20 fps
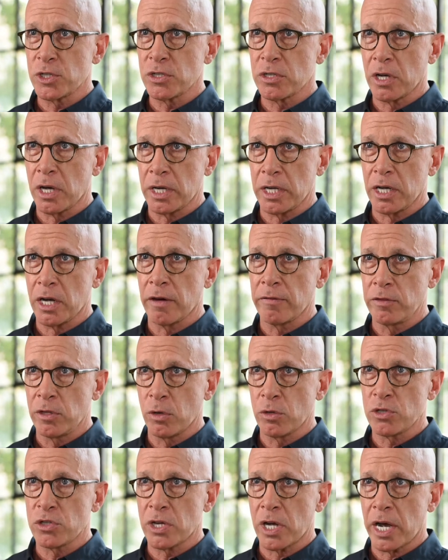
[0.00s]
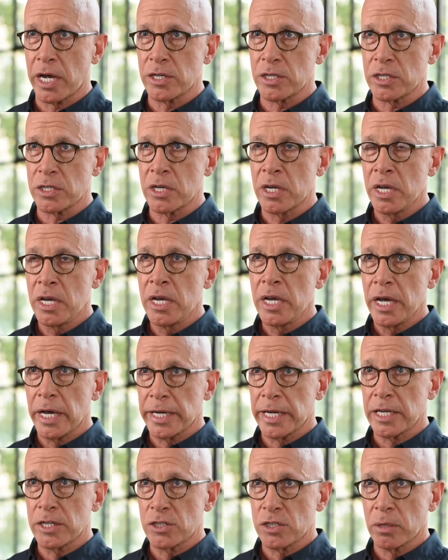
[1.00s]
study of those sizes.
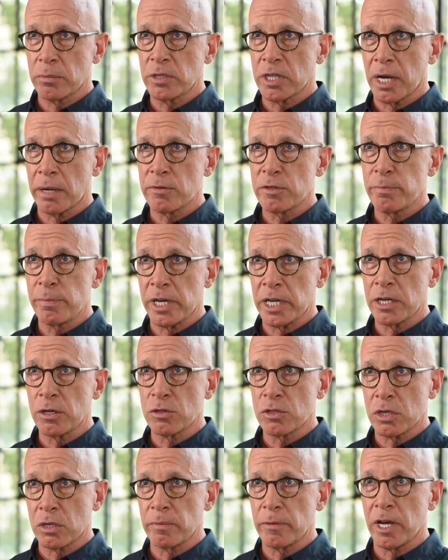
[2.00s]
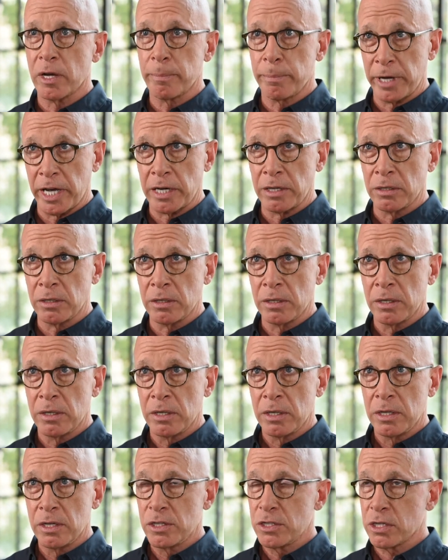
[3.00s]
Again, sometimes bigger is better,
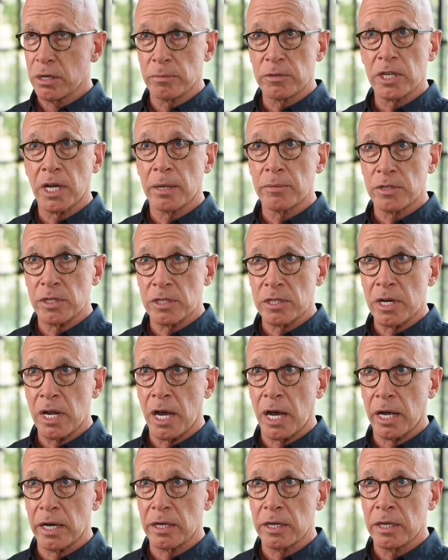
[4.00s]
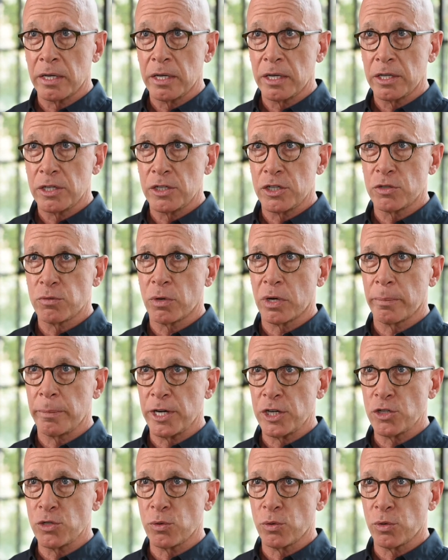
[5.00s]
sometimes it's not. You just want to
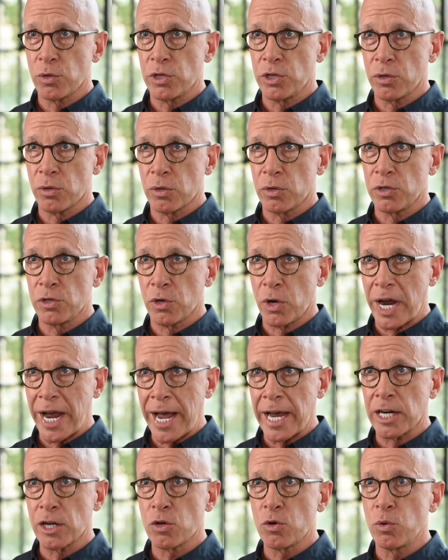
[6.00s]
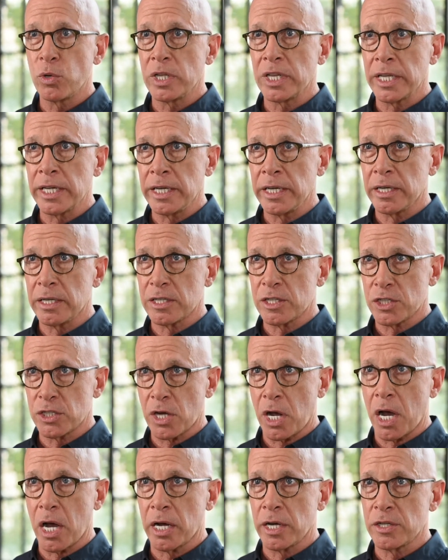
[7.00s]
make sure you're adequately
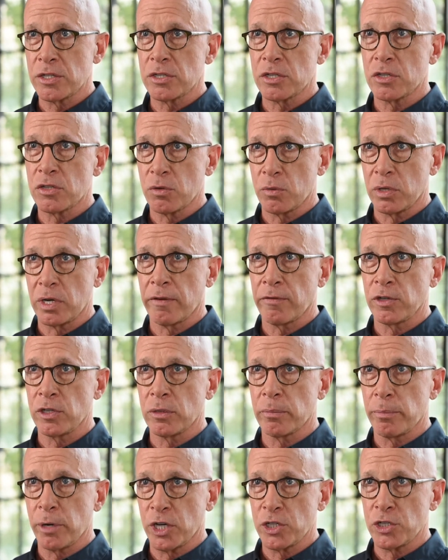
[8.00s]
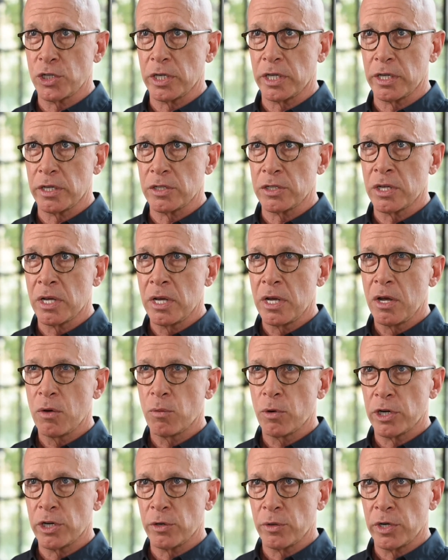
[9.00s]
sized to whatever your budget is,
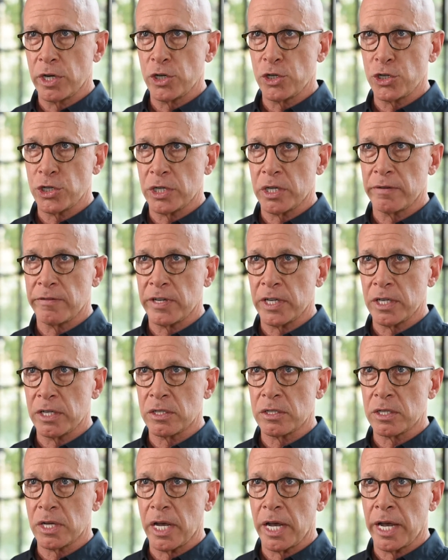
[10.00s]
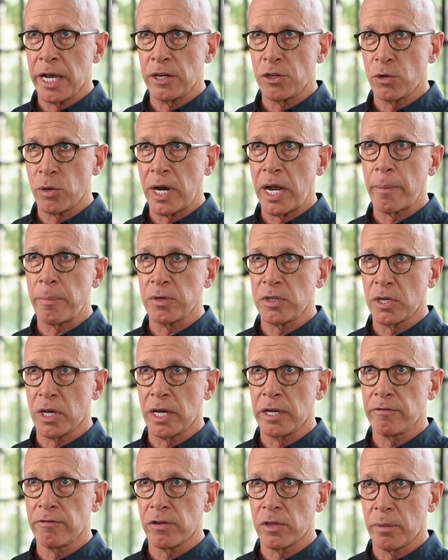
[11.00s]
what your initiative is, and your
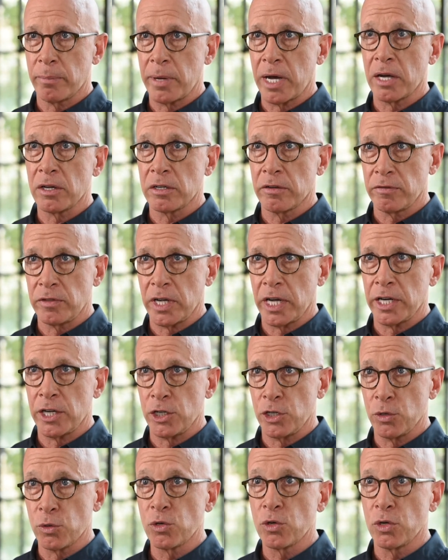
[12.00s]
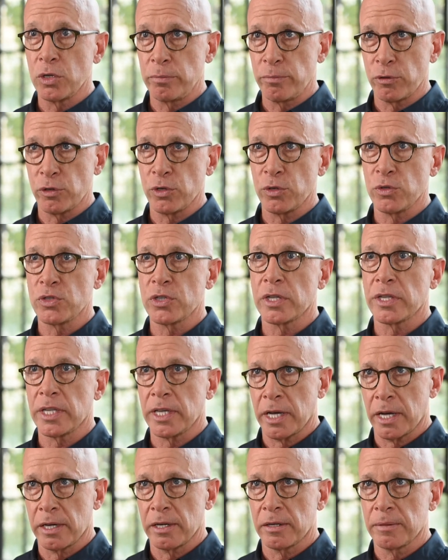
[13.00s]
appetite for the mountain of data you could produce at the
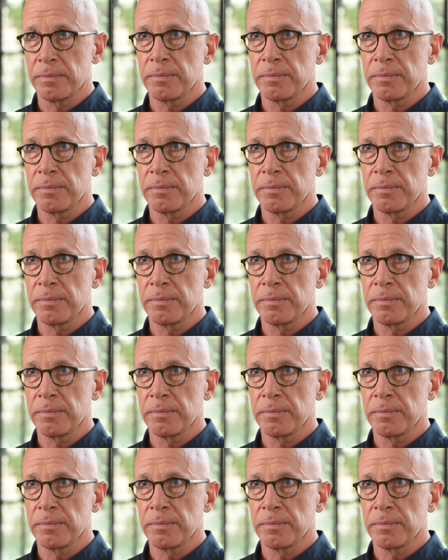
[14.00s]
end.